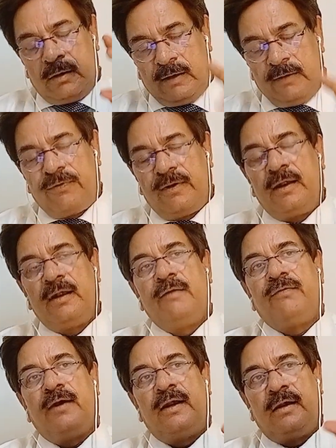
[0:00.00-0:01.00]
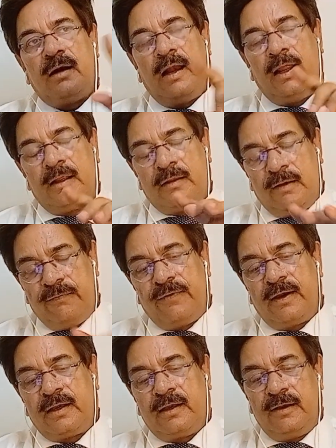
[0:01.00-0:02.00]
different like
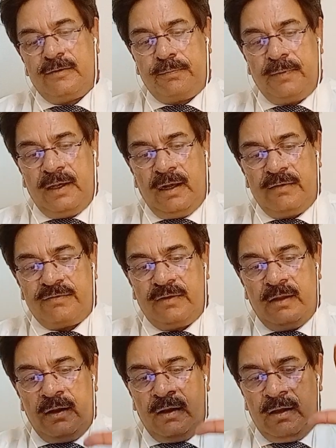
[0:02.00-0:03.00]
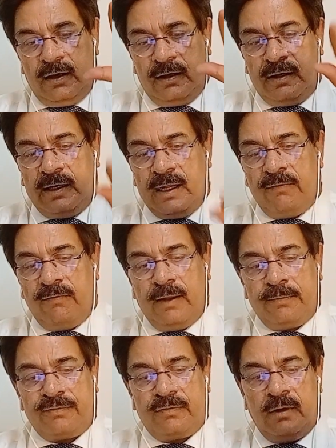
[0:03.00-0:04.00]
refractive spinels. It
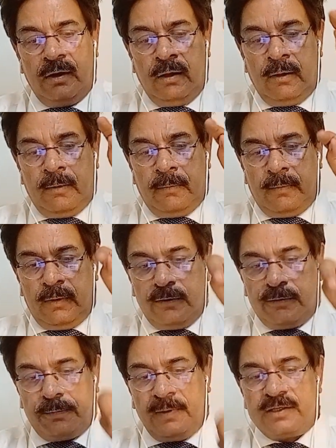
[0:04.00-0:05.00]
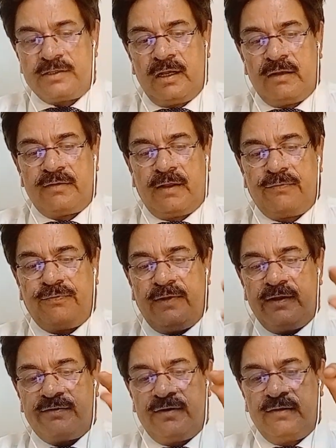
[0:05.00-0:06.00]
develops special
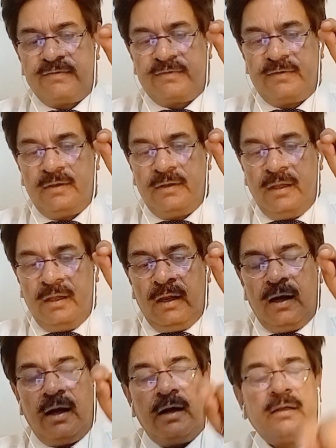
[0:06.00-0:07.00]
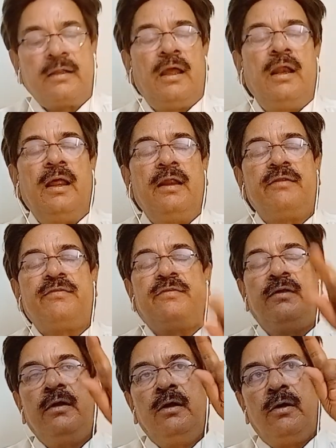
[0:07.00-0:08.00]
surfaces and colors
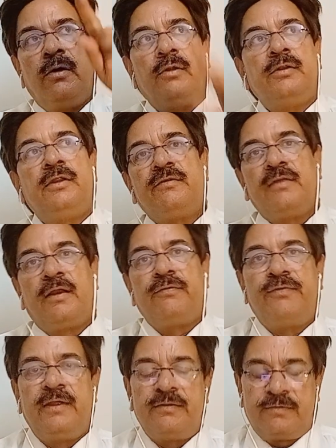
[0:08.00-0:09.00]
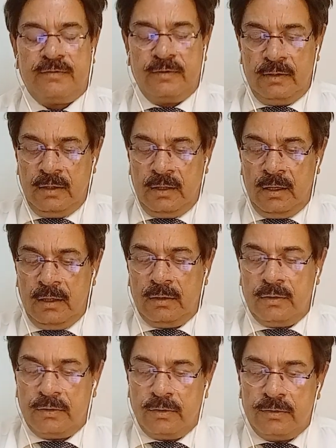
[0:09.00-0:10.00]
on the surface.
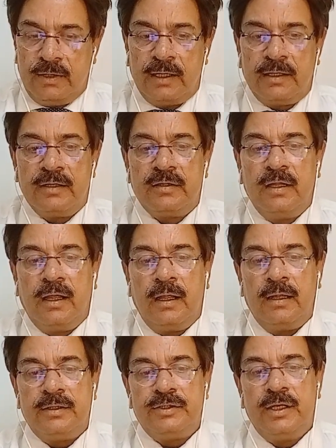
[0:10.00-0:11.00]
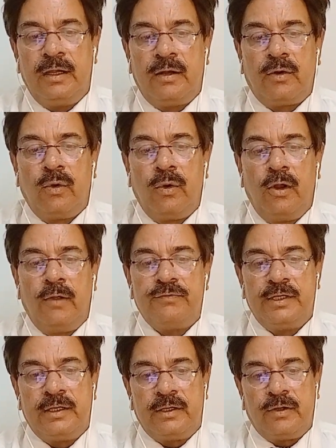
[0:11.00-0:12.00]
So that is the role
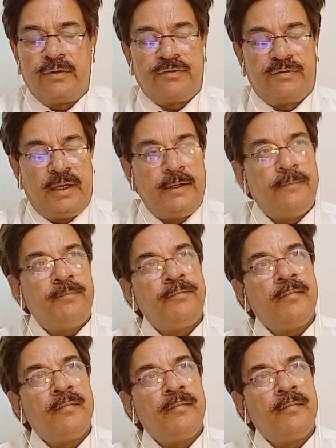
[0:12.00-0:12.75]
of zinc oxide.